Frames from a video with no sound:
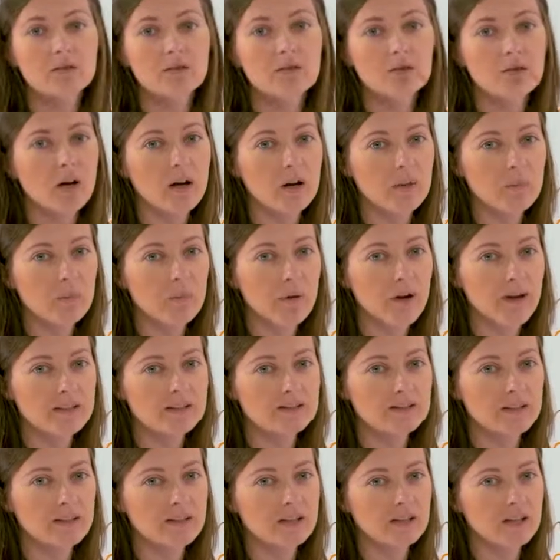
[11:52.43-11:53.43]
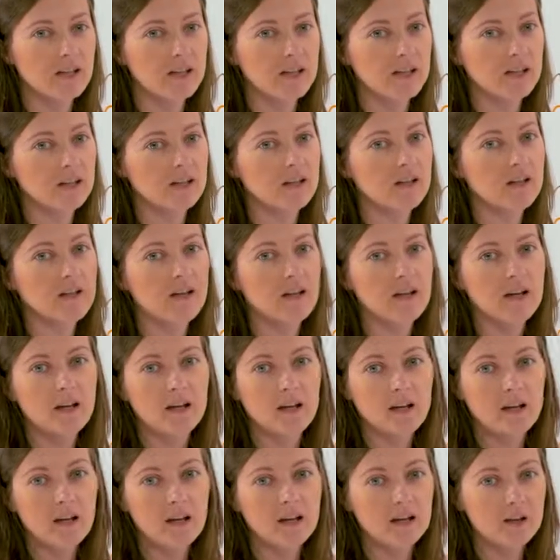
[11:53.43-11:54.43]
try and buy something
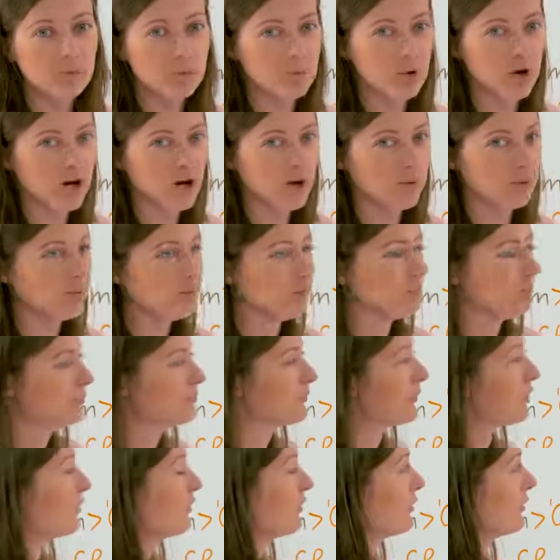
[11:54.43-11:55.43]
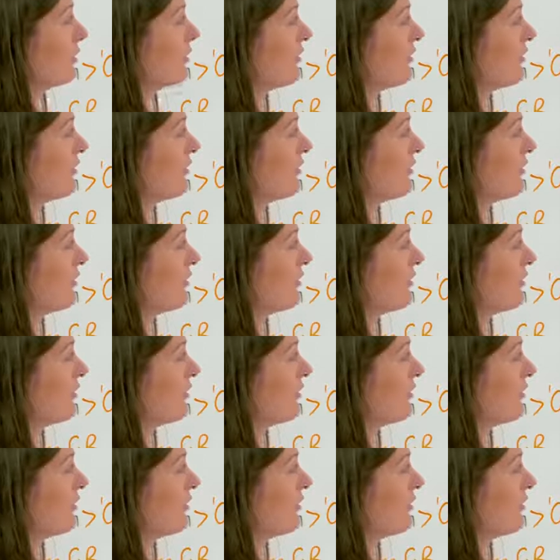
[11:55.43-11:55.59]
in a pub or a